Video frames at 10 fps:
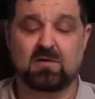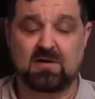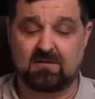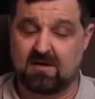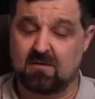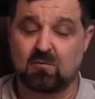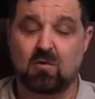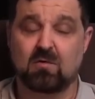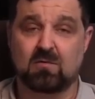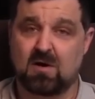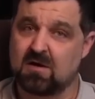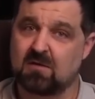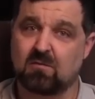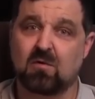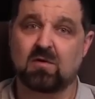We're going to have that
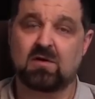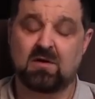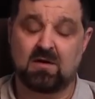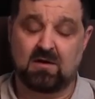rocking and rolling,